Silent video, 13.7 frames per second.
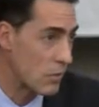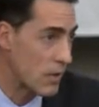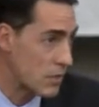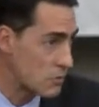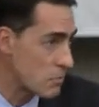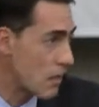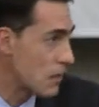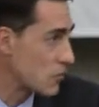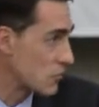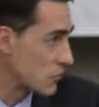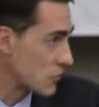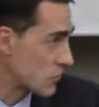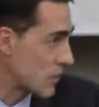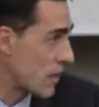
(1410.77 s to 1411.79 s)
we as
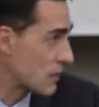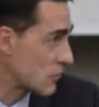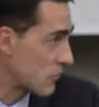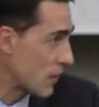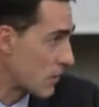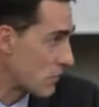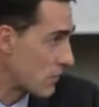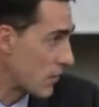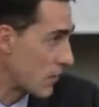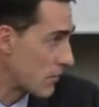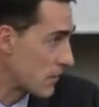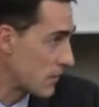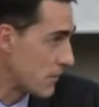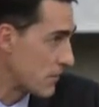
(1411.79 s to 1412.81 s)
patients are satisfied with.
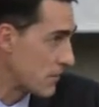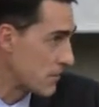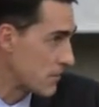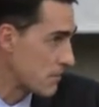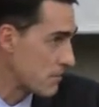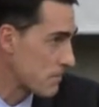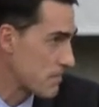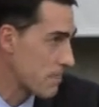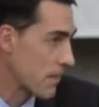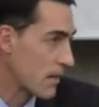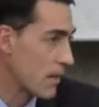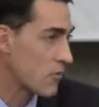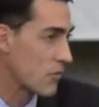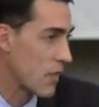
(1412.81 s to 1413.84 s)

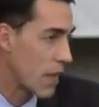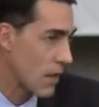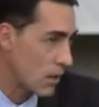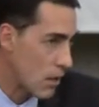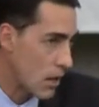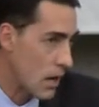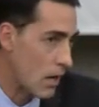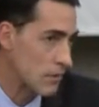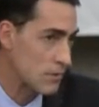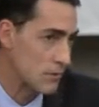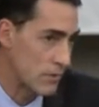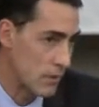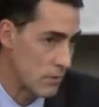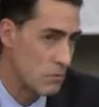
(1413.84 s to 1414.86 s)
It's that cost
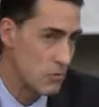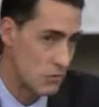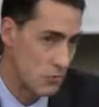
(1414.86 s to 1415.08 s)
that we